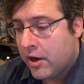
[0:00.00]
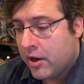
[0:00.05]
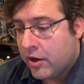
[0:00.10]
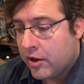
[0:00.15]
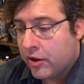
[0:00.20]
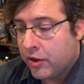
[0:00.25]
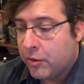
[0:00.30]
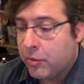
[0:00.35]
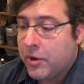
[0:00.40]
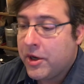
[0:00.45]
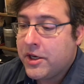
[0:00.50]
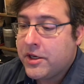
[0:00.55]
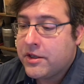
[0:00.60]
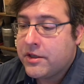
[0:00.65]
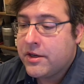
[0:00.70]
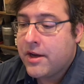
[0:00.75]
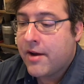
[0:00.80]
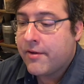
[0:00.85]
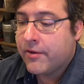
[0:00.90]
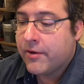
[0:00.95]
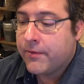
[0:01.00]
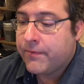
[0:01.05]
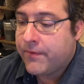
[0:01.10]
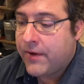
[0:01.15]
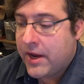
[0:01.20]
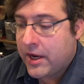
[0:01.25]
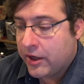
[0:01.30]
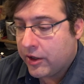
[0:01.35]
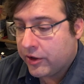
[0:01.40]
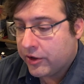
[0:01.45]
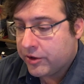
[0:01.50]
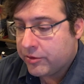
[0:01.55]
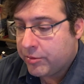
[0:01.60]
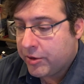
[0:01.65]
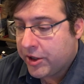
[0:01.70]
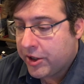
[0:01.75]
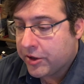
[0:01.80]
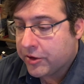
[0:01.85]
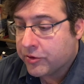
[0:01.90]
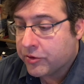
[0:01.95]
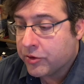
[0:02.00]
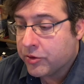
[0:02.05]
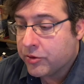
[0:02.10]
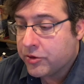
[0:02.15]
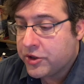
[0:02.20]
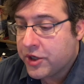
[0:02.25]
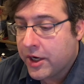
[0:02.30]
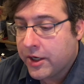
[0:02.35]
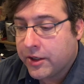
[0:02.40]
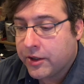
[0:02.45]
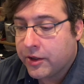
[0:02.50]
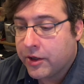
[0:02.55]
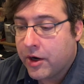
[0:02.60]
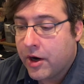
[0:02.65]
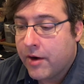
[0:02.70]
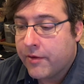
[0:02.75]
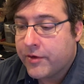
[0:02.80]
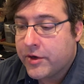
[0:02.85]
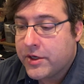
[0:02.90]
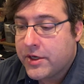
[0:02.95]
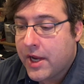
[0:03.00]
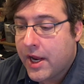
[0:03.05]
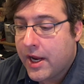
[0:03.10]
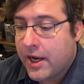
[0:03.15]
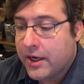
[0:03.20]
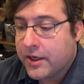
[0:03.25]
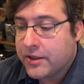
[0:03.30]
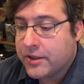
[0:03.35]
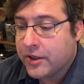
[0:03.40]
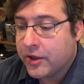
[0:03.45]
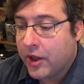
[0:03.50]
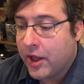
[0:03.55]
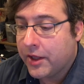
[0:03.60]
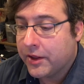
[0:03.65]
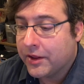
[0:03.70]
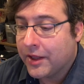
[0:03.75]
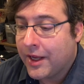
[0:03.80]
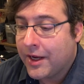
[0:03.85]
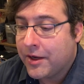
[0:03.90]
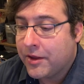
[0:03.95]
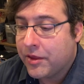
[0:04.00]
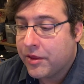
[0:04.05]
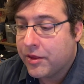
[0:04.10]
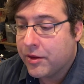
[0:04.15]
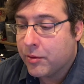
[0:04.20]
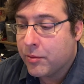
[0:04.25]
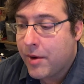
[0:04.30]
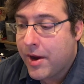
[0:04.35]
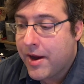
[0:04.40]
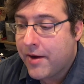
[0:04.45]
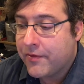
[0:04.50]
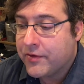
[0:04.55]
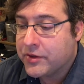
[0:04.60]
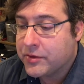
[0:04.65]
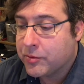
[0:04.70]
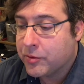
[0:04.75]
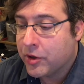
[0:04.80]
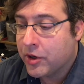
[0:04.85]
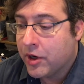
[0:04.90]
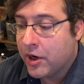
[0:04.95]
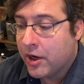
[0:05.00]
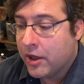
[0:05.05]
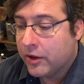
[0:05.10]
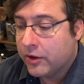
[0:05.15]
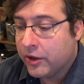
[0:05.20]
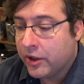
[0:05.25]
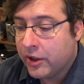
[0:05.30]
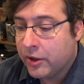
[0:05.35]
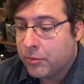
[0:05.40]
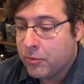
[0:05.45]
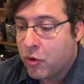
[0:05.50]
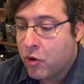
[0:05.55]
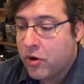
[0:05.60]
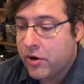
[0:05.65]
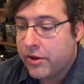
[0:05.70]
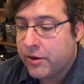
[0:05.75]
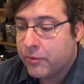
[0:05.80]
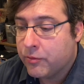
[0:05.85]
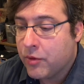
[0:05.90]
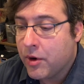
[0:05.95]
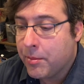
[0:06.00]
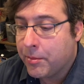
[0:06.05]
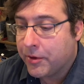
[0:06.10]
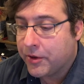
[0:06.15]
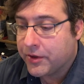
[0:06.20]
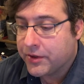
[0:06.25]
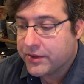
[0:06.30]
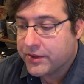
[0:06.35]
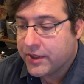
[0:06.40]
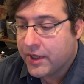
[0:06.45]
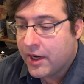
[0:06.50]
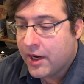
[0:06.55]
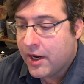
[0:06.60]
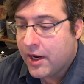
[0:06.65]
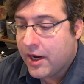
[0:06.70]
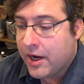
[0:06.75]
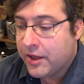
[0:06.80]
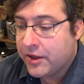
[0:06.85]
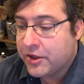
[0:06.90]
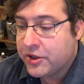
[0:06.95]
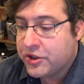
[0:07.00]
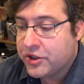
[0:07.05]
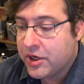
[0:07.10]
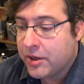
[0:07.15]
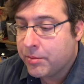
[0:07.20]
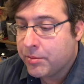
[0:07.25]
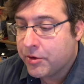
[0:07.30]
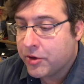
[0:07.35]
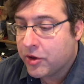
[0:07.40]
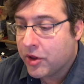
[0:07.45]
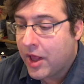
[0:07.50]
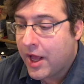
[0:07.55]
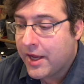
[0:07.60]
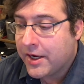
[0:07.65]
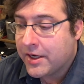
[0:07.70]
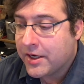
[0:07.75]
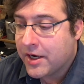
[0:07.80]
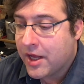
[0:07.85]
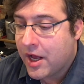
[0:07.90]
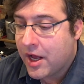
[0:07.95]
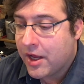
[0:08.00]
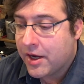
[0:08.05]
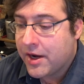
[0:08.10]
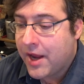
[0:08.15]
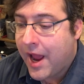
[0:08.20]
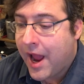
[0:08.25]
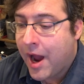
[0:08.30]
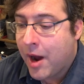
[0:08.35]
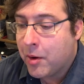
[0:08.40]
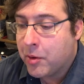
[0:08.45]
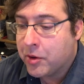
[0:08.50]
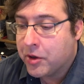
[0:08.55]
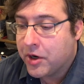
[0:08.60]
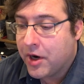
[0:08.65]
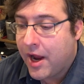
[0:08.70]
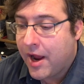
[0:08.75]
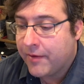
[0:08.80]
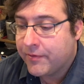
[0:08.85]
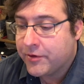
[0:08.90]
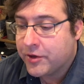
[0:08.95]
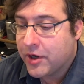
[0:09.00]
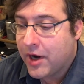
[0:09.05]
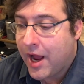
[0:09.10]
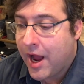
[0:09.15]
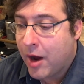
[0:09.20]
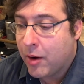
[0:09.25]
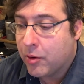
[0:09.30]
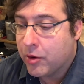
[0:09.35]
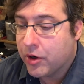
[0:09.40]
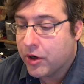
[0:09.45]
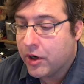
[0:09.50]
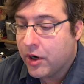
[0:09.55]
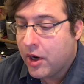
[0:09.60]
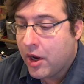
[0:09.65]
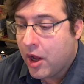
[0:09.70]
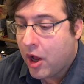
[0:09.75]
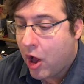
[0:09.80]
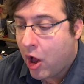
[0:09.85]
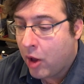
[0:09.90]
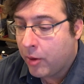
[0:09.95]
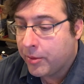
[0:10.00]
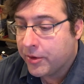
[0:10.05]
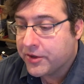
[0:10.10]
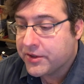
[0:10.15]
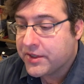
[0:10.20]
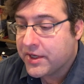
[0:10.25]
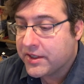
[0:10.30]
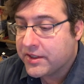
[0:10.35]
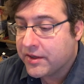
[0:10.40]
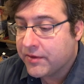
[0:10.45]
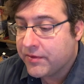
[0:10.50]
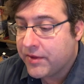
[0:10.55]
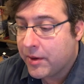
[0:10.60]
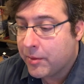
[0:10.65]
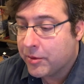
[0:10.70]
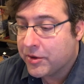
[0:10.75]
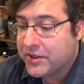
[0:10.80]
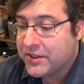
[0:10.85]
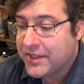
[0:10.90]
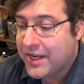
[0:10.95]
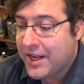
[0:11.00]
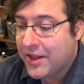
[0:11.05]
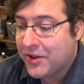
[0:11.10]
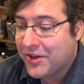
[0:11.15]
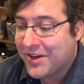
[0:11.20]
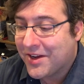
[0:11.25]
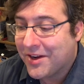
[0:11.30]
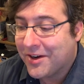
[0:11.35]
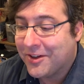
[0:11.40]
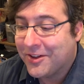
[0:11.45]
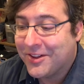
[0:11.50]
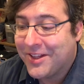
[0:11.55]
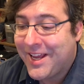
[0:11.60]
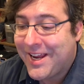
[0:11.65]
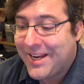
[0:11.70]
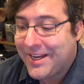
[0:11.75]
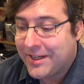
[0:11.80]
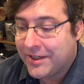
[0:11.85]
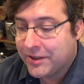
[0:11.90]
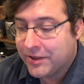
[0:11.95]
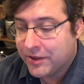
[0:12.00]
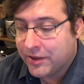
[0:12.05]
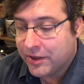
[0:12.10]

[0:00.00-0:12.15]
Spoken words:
The wind never failed, but it grew gentler every day, till at length the waves were little more than ripples, and the ship glided on hour after hour, almost as if they were sailing on a lake.